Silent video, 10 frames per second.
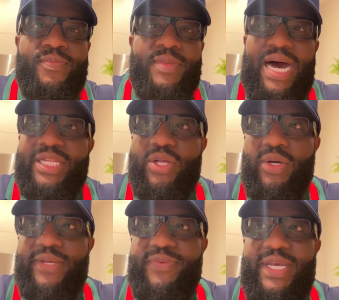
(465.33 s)
How
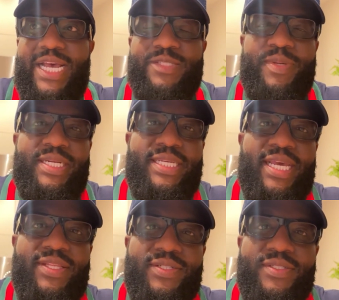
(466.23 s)
long have you guys been
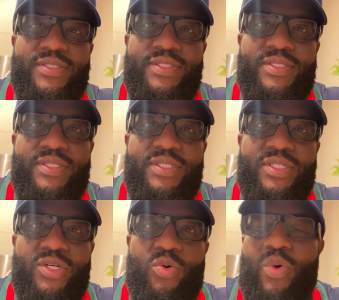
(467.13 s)
together?
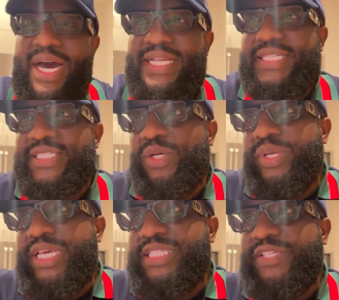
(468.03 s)
Why is it so
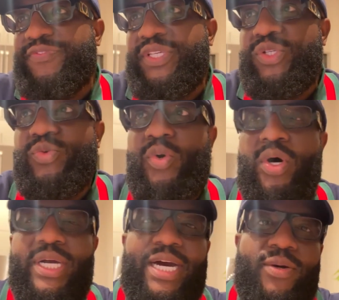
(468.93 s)
easy for you to
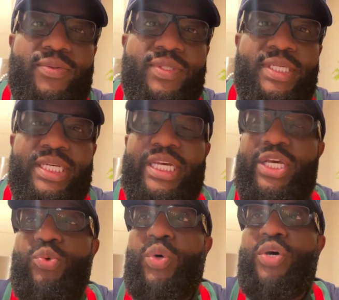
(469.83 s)
walk out?
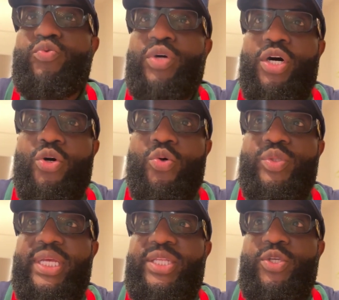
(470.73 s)
And what role
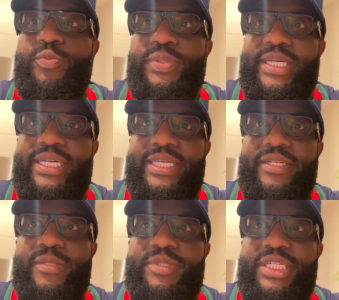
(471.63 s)
did you play
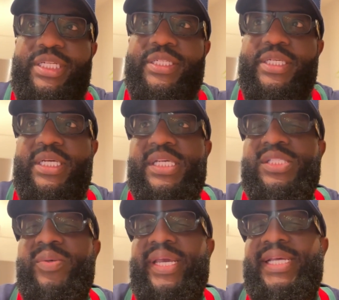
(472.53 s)
in him cheating?
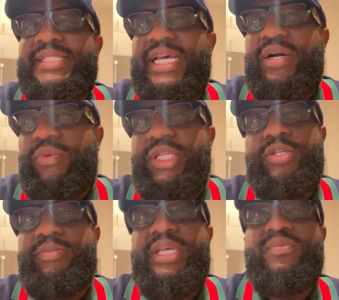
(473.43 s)
So, Anton, what do
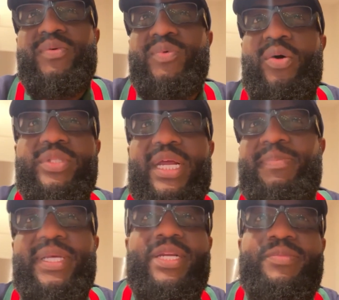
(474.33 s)
you mean what role did I
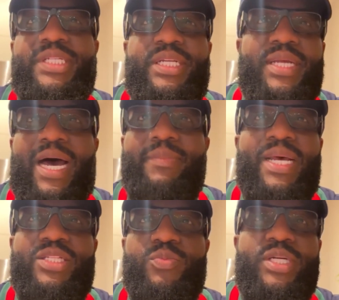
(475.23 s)
play in him cheating? I'm
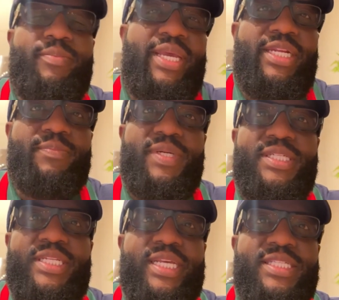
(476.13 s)
not the one that made him put
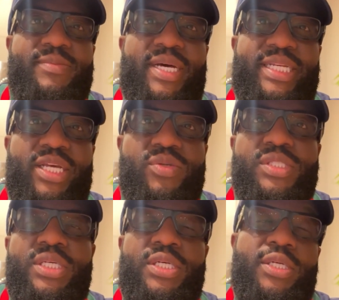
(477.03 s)
his dick in somebody
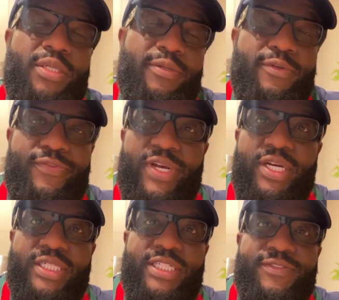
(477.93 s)
else.
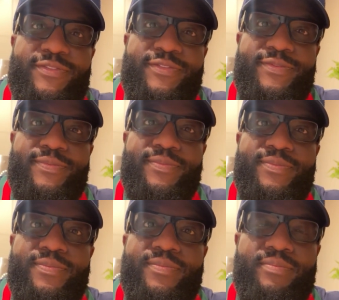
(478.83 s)
Fair enough.
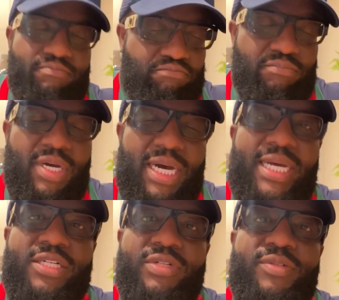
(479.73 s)

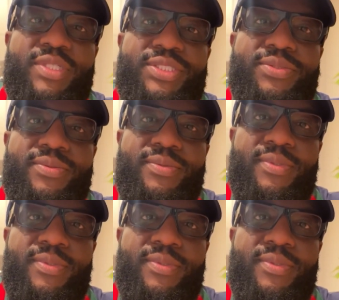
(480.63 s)
I agree with you.